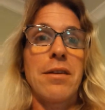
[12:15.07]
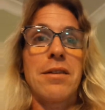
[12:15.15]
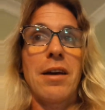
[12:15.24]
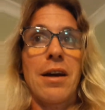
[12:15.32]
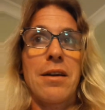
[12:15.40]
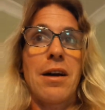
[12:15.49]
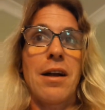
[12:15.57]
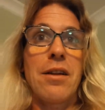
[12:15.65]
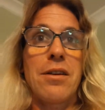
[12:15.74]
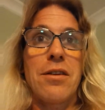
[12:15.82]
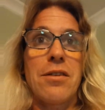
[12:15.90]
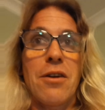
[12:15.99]
to
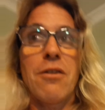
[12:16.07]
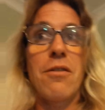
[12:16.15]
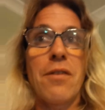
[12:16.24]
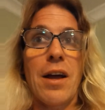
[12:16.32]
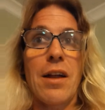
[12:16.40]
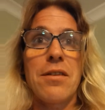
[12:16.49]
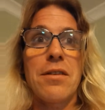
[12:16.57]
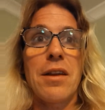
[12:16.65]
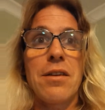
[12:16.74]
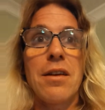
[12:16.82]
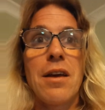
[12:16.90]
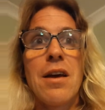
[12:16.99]
technology so advanced
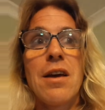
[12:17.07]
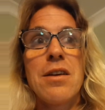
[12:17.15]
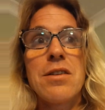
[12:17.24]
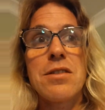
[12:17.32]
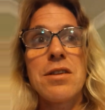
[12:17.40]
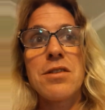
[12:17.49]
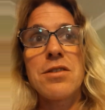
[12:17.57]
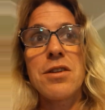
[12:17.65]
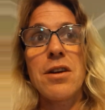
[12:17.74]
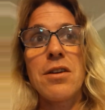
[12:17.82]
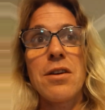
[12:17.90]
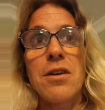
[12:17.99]
that
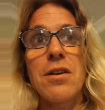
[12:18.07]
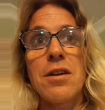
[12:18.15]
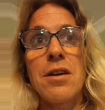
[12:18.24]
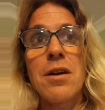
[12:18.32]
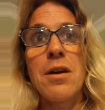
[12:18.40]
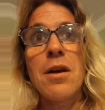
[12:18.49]
cisgendered